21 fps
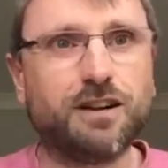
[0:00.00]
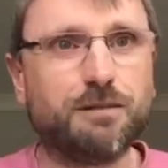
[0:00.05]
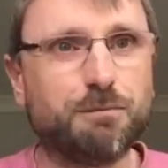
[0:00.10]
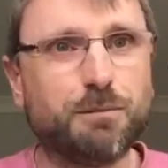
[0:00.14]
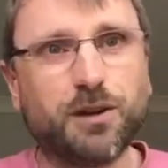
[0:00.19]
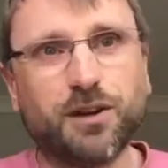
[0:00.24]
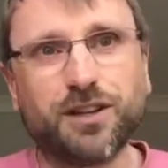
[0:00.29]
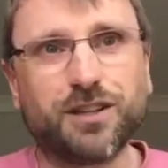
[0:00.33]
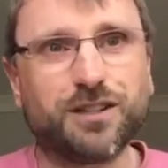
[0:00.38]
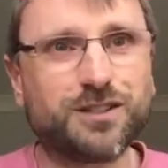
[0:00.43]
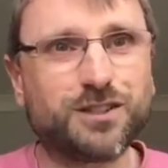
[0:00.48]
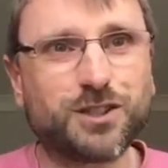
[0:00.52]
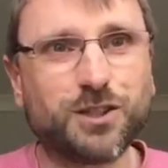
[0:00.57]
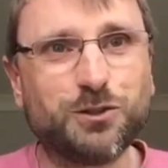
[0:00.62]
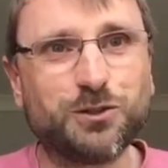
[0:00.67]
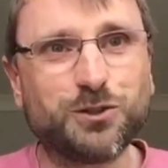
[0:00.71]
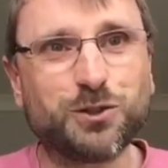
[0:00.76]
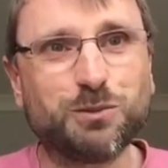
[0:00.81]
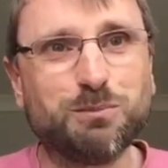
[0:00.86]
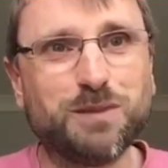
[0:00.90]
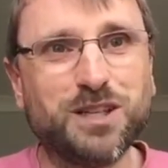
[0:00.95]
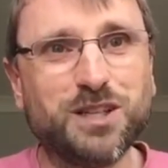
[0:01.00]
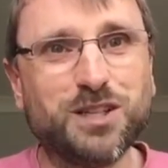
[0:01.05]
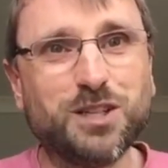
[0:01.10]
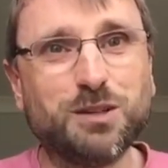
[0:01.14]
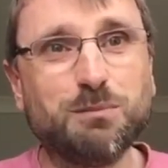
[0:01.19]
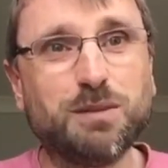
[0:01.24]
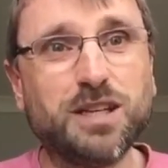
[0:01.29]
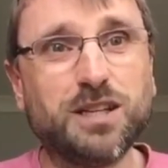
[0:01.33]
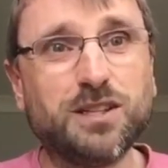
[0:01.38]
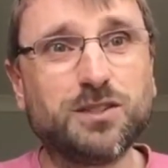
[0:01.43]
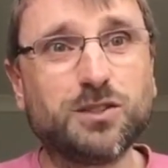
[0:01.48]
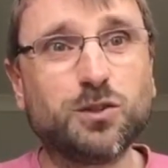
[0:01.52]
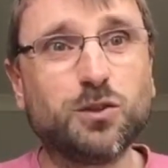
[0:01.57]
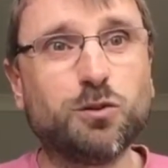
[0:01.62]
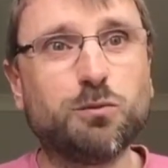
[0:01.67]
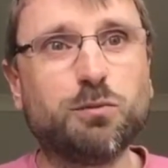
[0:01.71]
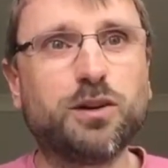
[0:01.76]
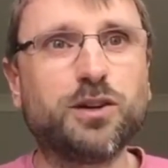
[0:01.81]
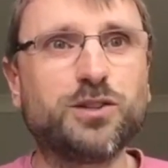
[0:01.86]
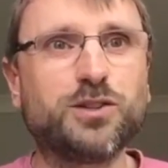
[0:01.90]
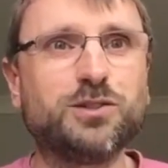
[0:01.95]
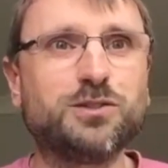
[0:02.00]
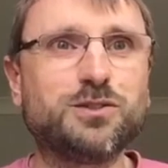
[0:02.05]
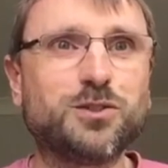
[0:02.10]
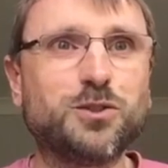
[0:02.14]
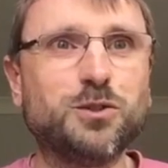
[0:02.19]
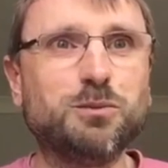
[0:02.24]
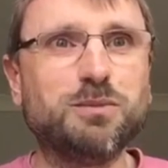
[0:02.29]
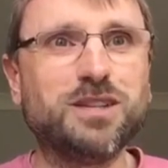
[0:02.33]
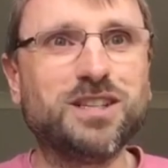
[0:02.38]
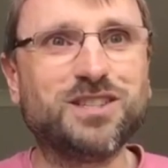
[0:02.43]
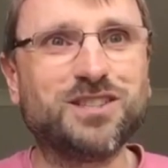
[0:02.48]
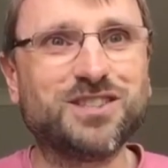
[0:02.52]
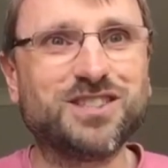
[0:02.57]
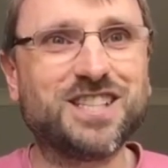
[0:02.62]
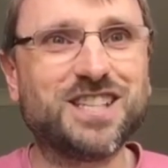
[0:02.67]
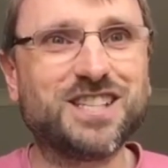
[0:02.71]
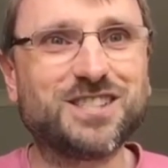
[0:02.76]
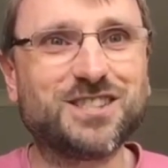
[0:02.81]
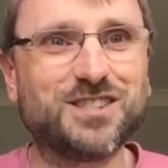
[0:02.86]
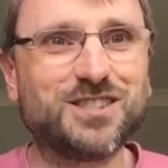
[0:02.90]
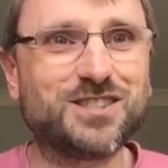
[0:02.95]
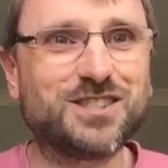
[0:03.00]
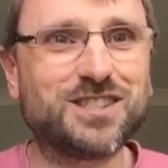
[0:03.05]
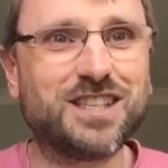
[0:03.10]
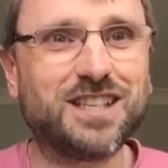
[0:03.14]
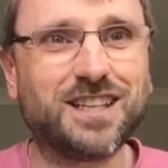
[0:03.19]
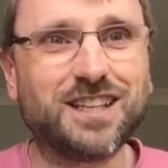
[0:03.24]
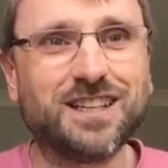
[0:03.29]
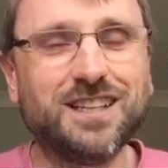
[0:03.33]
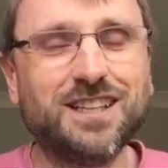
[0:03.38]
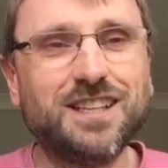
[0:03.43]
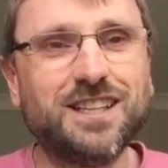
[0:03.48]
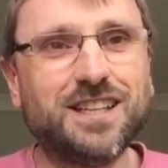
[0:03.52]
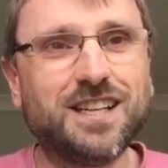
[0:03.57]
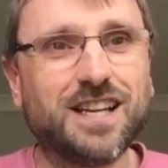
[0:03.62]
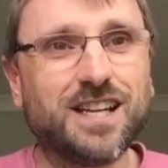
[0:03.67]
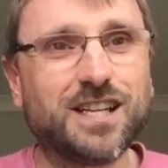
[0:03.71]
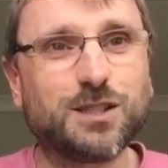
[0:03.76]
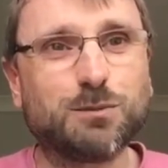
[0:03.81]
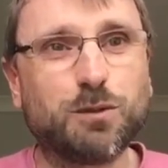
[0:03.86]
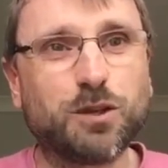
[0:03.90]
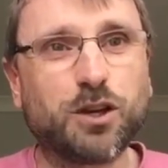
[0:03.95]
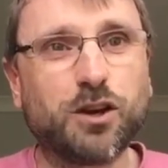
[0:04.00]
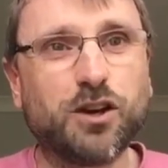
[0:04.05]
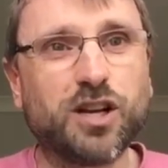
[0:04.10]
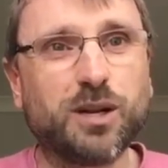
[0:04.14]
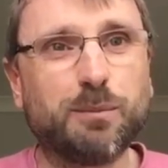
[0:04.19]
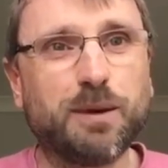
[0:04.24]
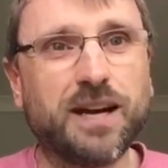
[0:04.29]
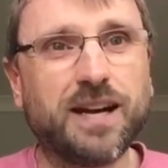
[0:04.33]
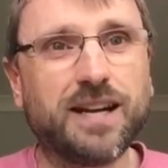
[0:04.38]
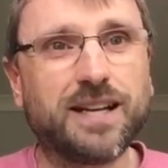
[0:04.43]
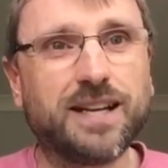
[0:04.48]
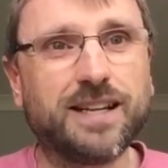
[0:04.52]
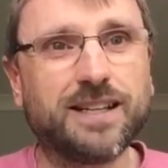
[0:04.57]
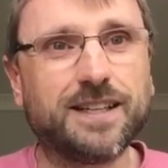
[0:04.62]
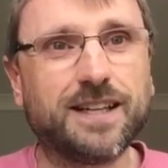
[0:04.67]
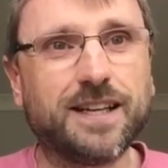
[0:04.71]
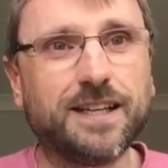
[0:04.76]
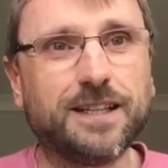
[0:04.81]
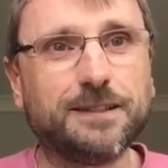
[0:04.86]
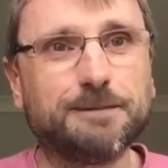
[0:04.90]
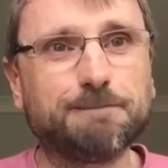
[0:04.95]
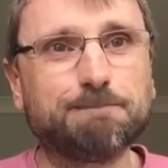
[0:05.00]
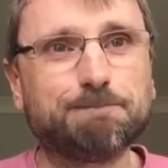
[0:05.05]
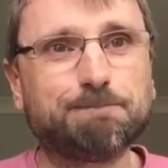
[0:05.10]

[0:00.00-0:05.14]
by social media means or by 2 metres distancing as we're going about our day.